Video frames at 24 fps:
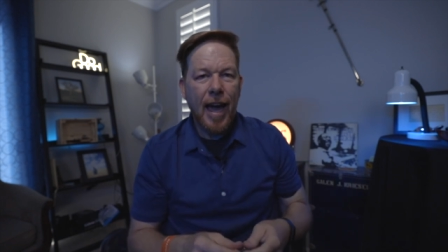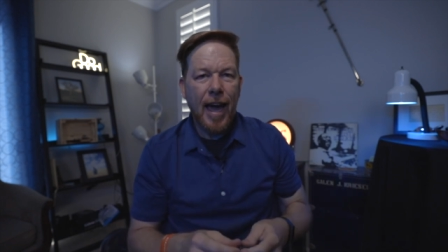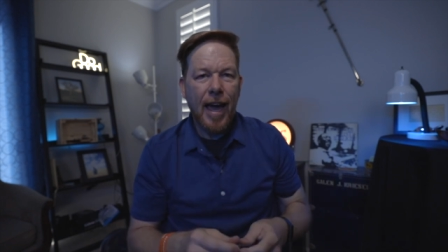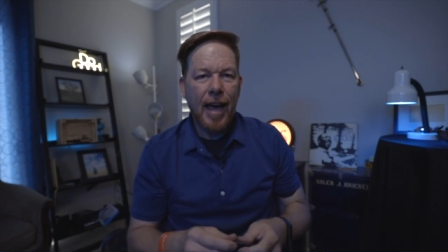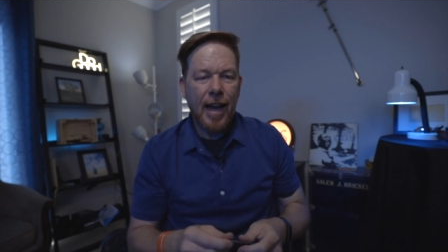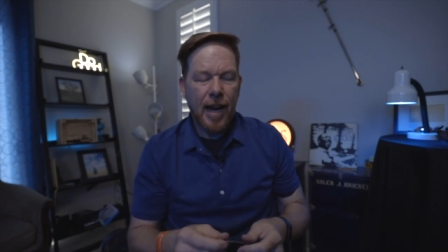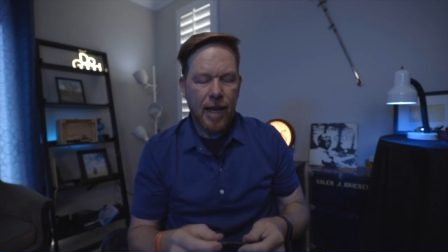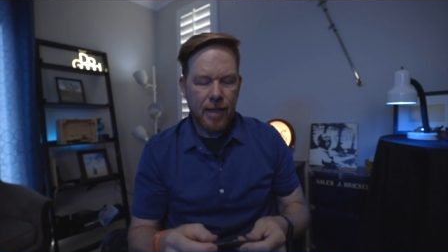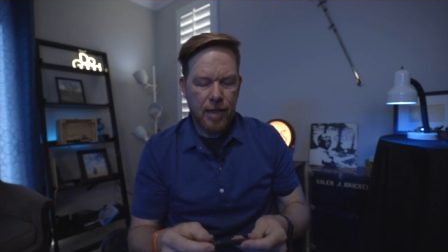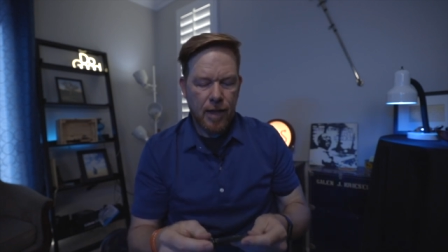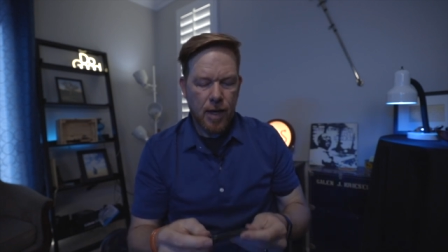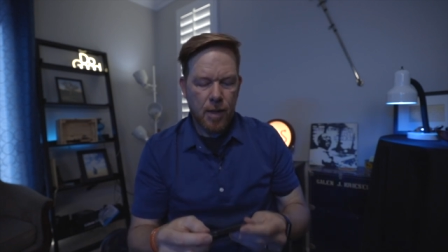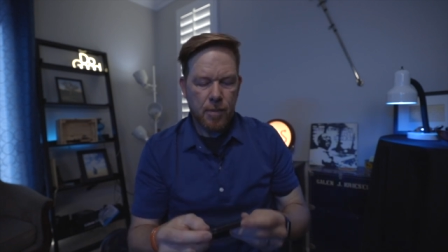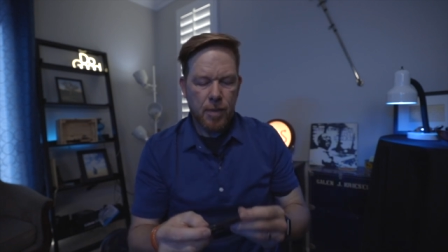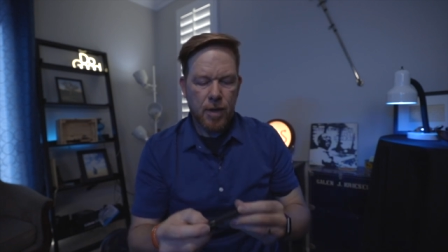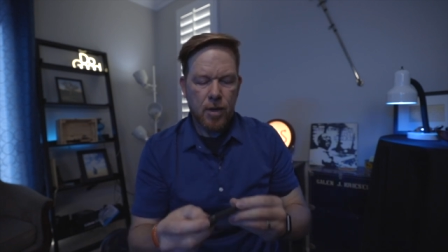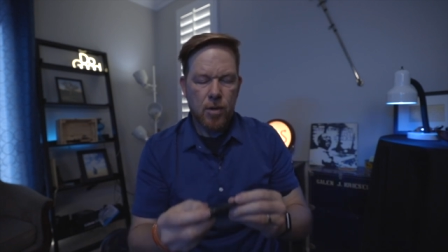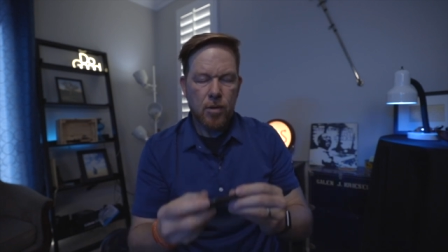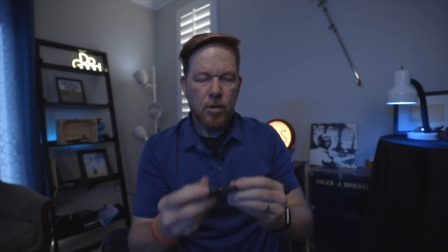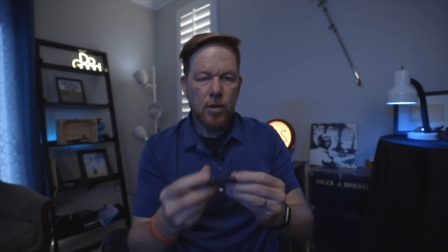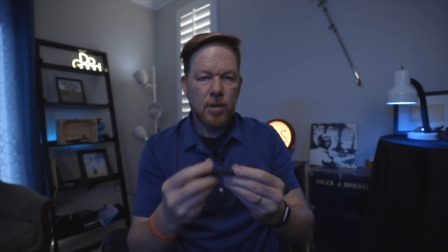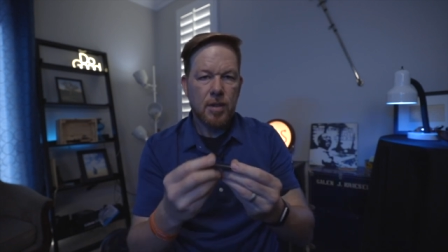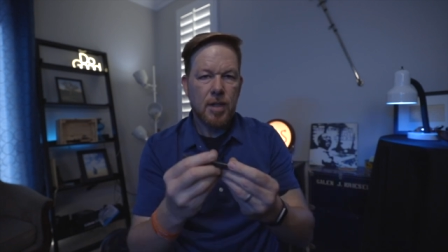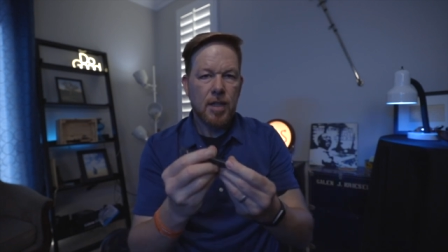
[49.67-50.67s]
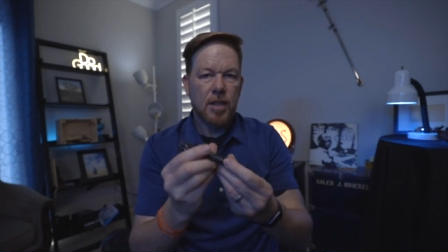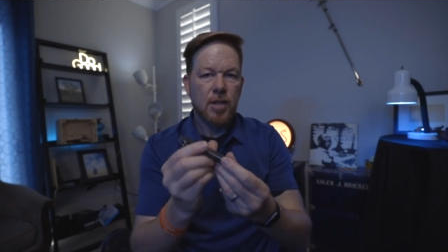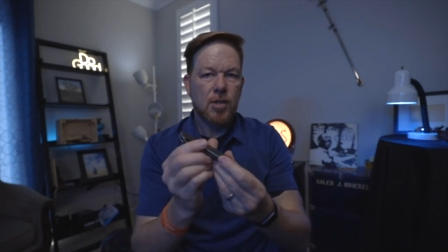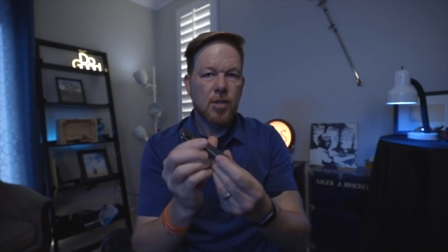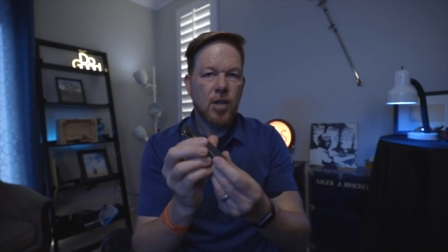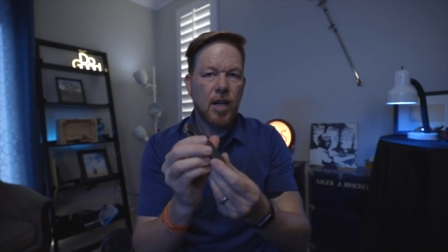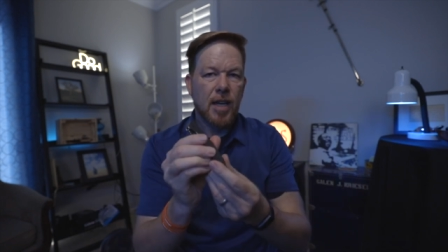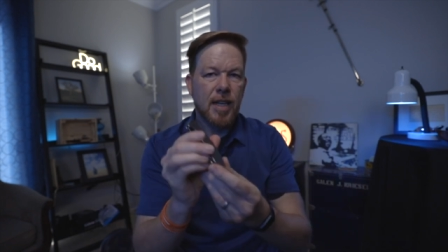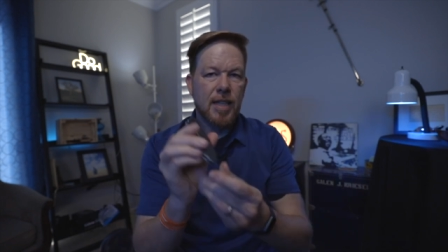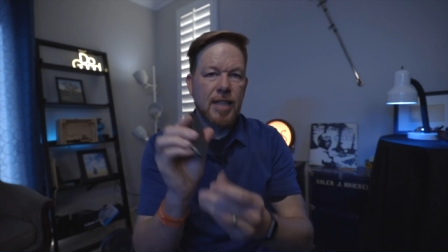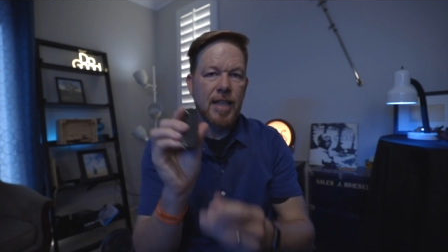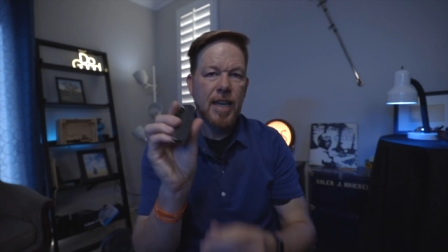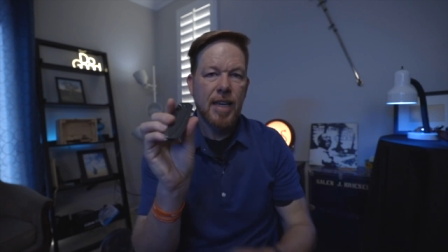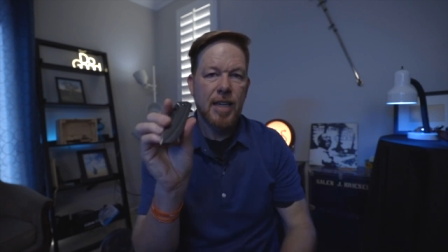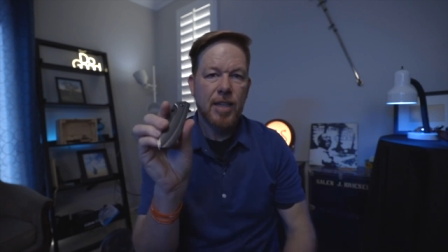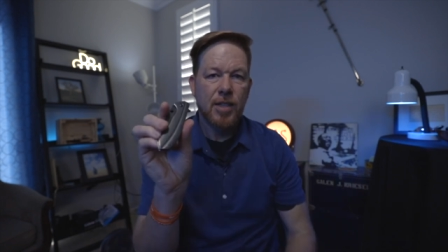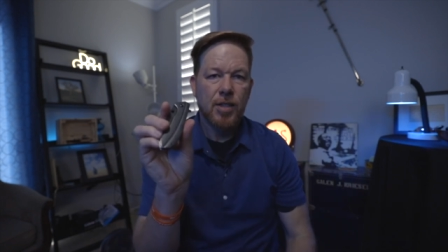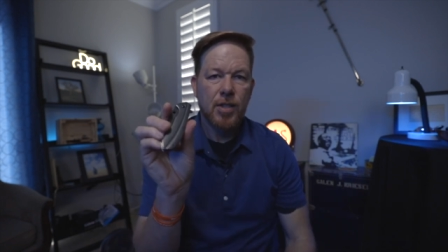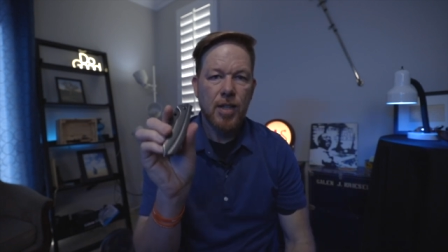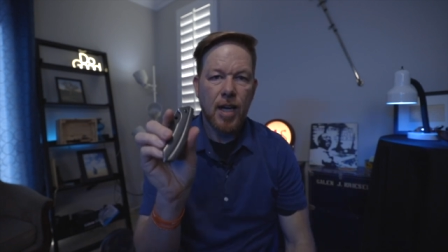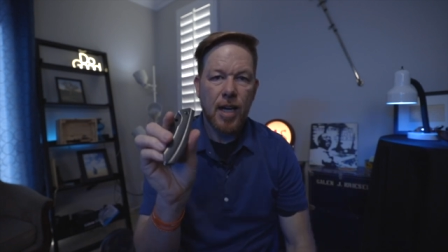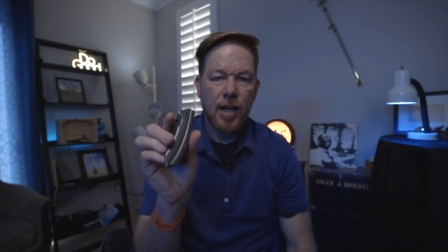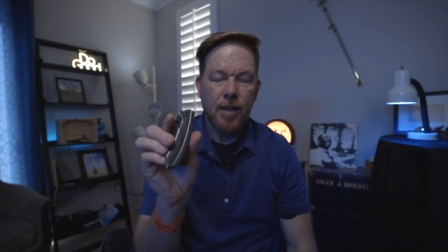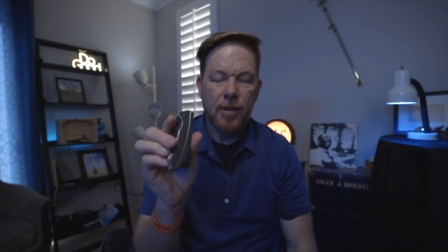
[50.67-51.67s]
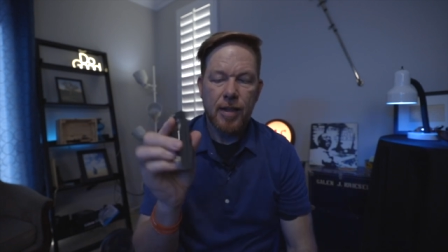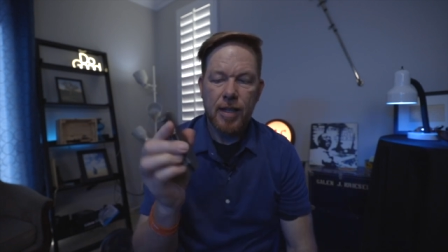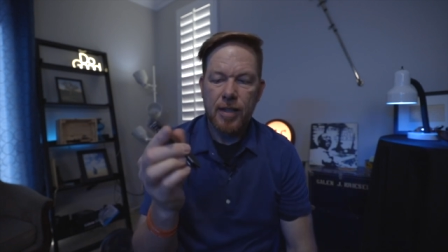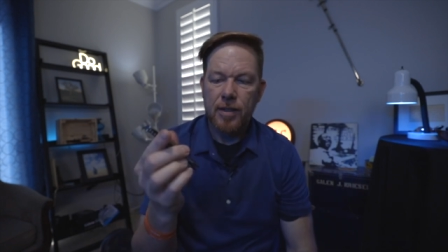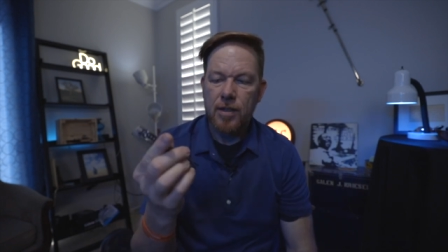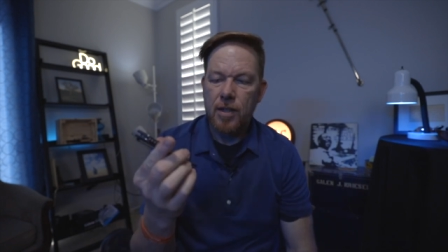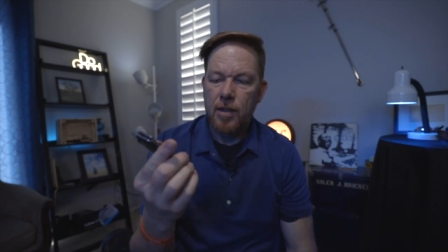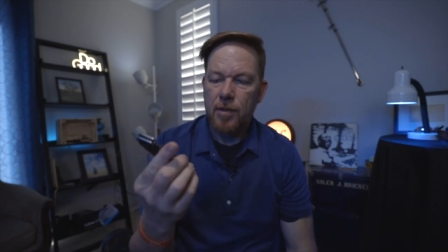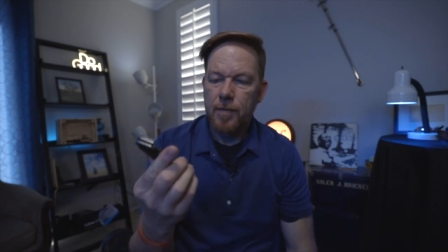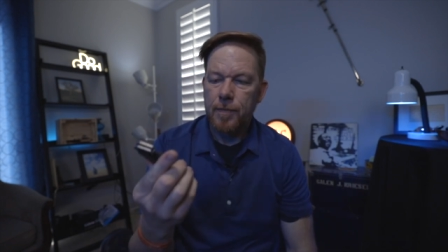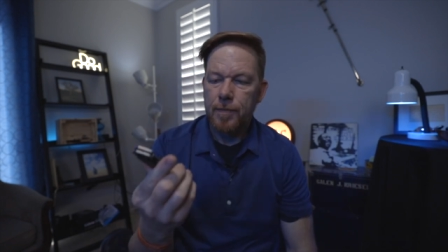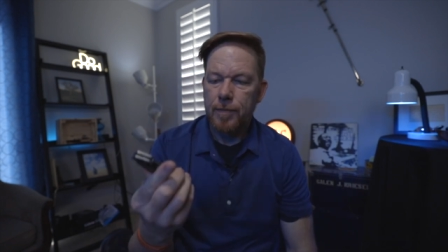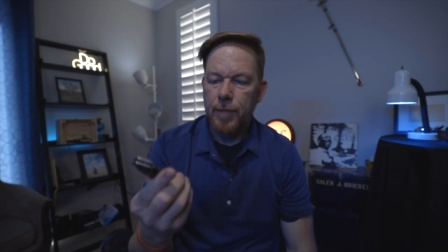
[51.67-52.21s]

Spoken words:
and I thought it'd be cool to try to take a shot of this.